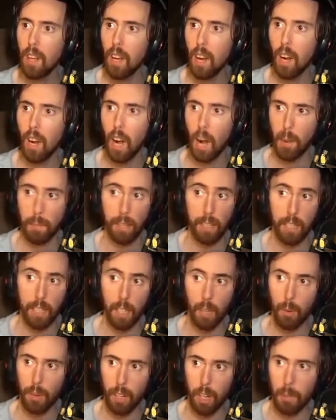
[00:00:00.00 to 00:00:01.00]
I'm not gonna
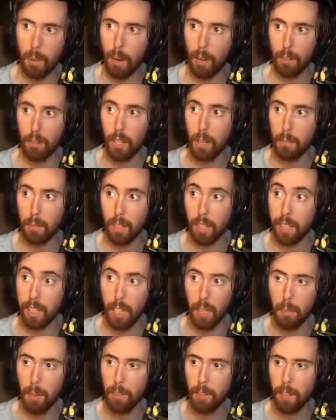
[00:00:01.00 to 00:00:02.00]
go in there. My own team's gonna
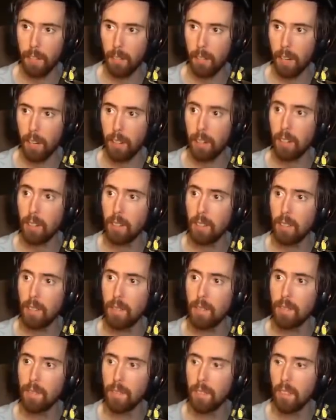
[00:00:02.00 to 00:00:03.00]
kill me if I go down
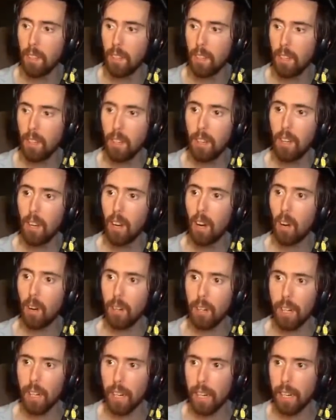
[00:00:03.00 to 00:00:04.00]
there.
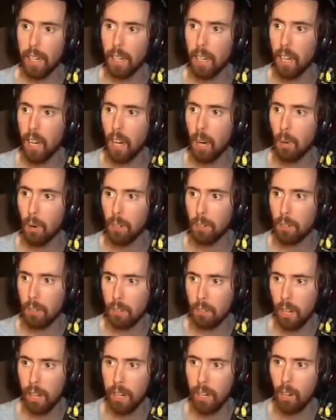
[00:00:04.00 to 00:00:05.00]
Okay, where's
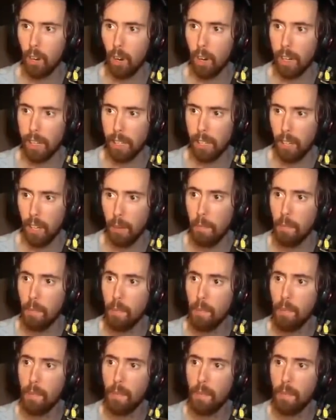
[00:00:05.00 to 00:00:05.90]
this guy here? All right, kill him.